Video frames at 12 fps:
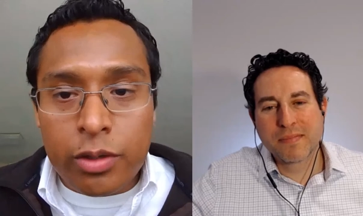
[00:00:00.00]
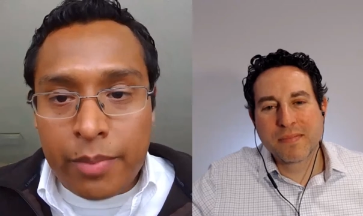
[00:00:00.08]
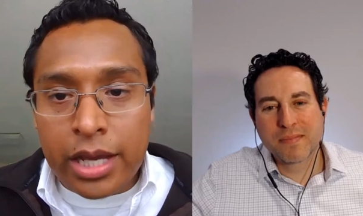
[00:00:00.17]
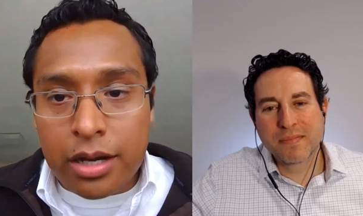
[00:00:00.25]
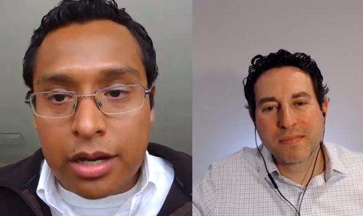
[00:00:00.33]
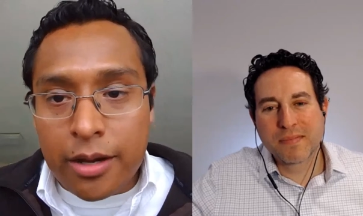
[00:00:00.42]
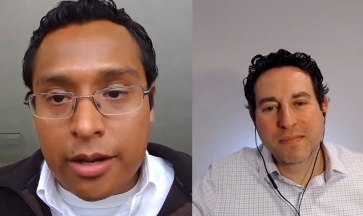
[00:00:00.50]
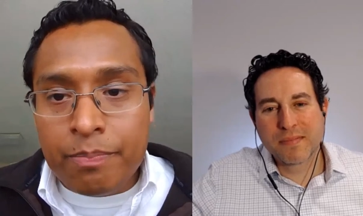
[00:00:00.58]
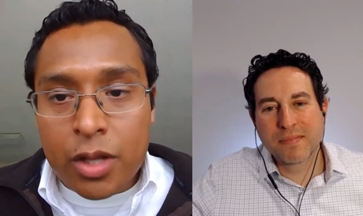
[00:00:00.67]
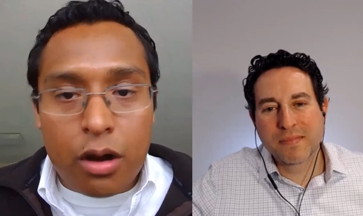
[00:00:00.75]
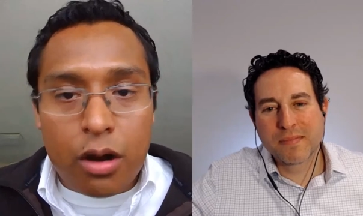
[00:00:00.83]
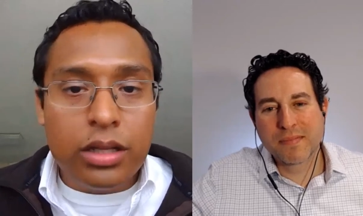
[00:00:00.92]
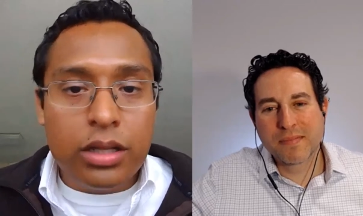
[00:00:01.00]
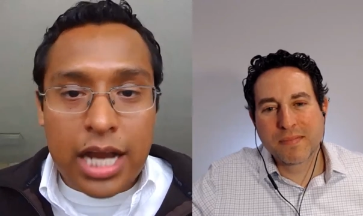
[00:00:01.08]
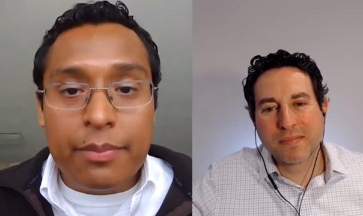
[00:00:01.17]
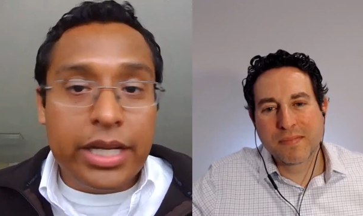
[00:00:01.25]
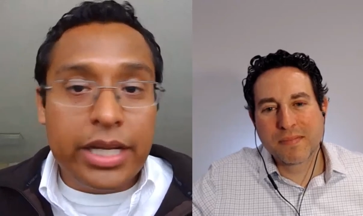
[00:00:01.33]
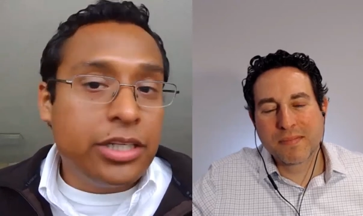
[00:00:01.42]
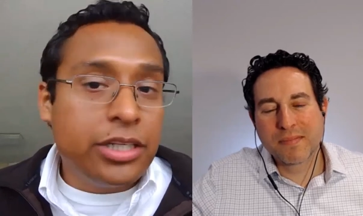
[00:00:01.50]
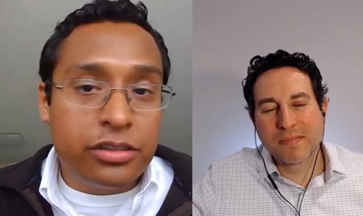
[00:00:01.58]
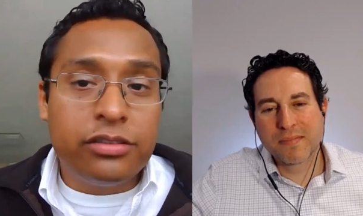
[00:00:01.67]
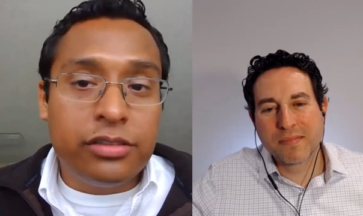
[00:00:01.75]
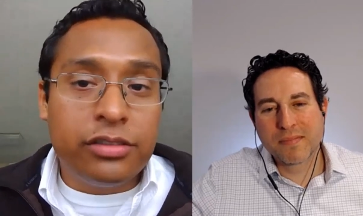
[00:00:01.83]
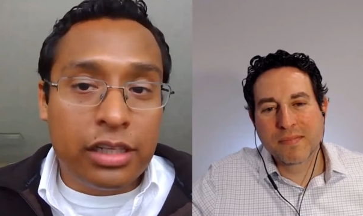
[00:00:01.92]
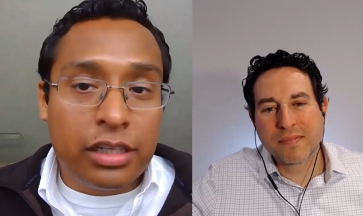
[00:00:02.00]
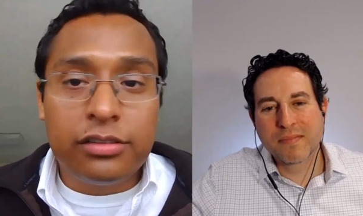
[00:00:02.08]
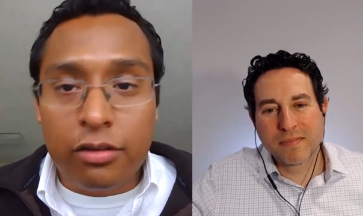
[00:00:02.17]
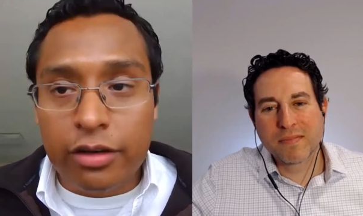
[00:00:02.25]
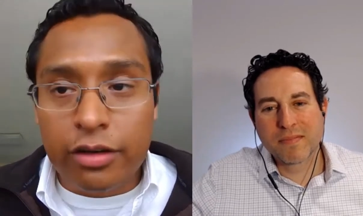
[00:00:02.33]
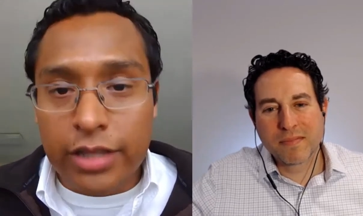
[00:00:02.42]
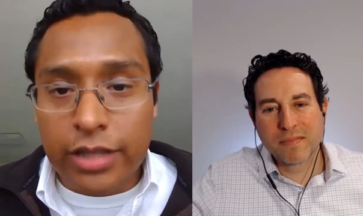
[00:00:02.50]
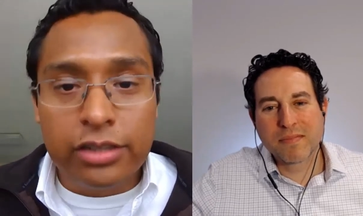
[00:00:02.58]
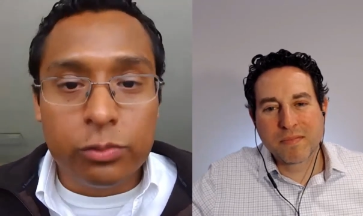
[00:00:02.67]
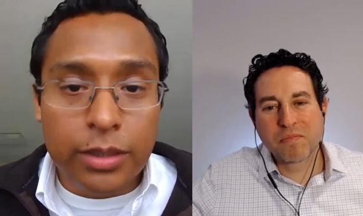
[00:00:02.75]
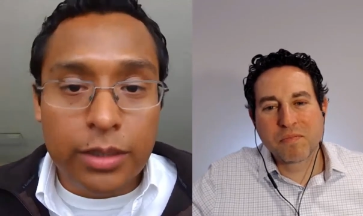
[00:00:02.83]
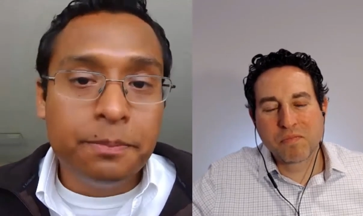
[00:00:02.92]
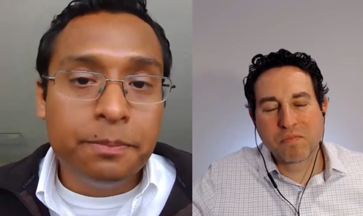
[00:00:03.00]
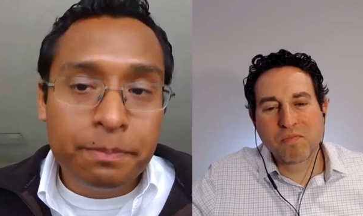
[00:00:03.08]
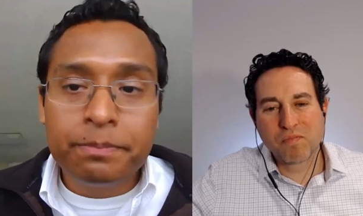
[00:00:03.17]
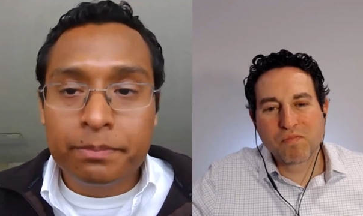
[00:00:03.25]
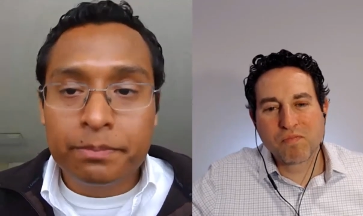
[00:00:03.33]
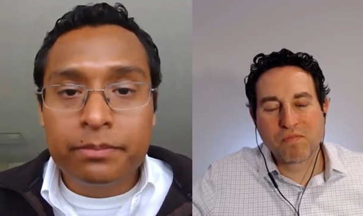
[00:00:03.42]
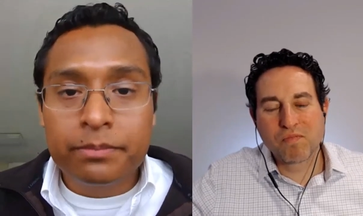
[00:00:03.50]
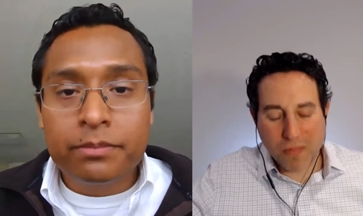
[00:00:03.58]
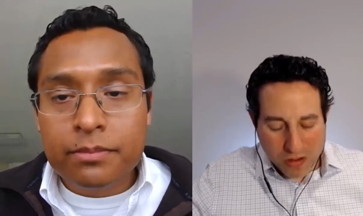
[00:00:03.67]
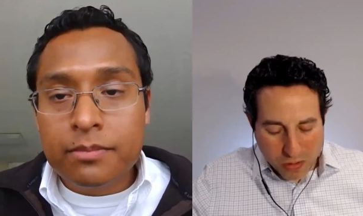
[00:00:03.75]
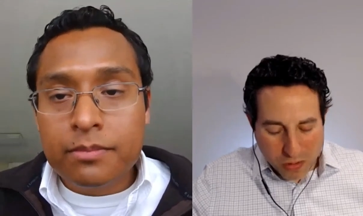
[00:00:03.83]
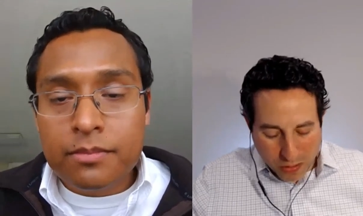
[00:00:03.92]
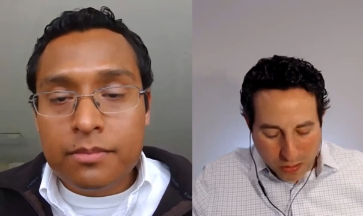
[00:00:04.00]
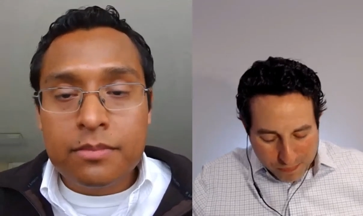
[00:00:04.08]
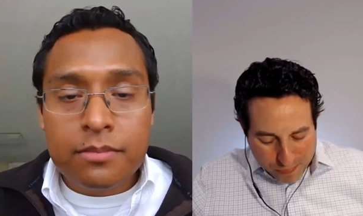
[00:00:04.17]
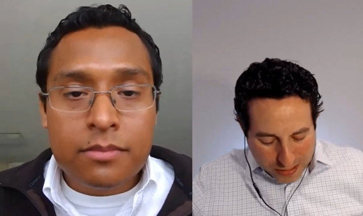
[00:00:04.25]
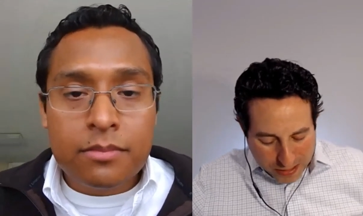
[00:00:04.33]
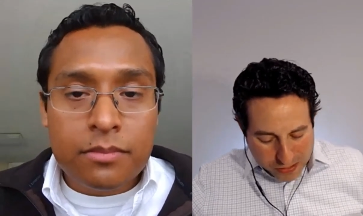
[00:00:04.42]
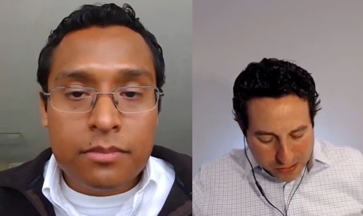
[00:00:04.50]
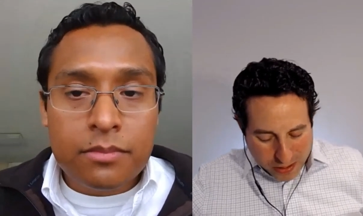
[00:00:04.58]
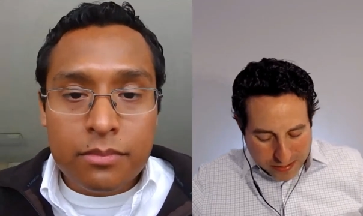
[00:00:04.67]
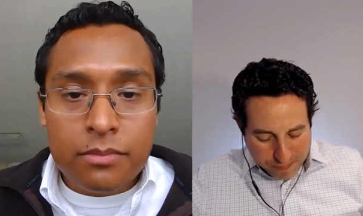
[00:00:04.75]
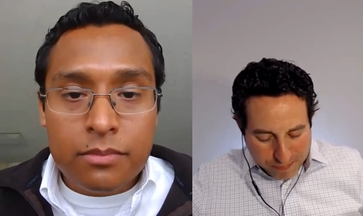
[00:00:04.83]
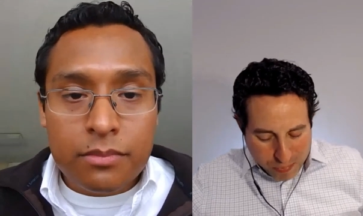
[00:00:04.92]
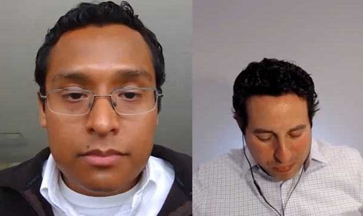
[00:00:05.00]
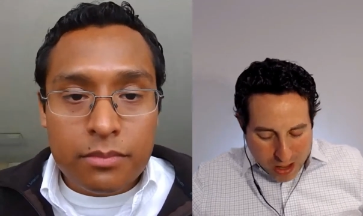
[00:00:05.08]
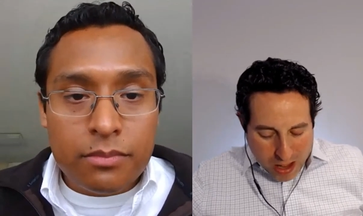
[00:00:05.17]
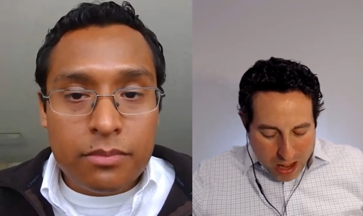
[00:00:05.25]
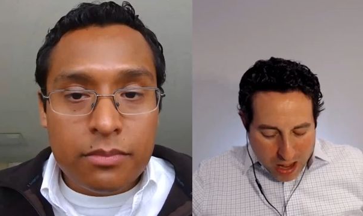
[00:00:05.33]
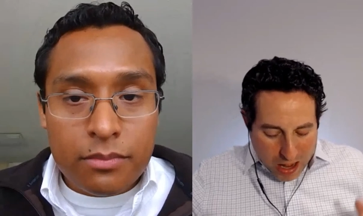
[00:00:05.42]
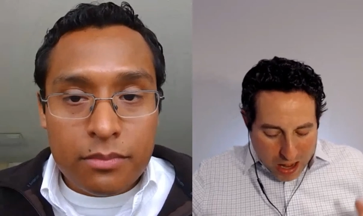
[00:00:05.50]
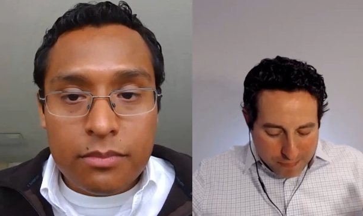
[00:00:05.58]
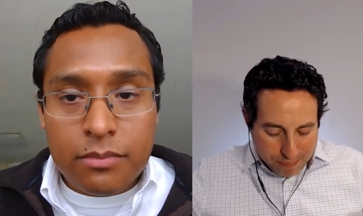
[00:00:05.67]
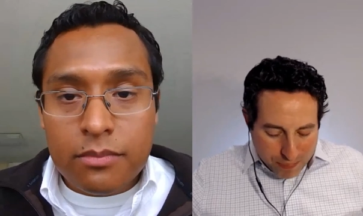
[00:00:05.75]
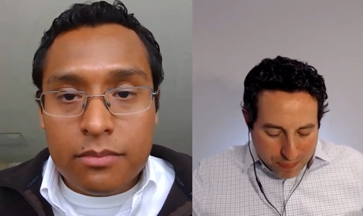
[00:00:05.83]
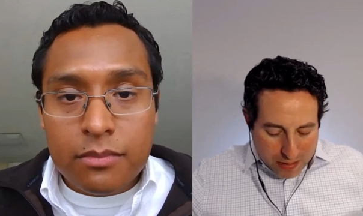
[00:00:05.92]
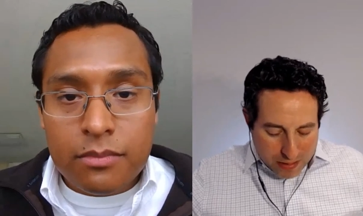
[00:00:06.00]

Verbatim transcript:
Speaker 1: we make um, all accommodations necessary for that as well
Speaker 2: cool that's great um,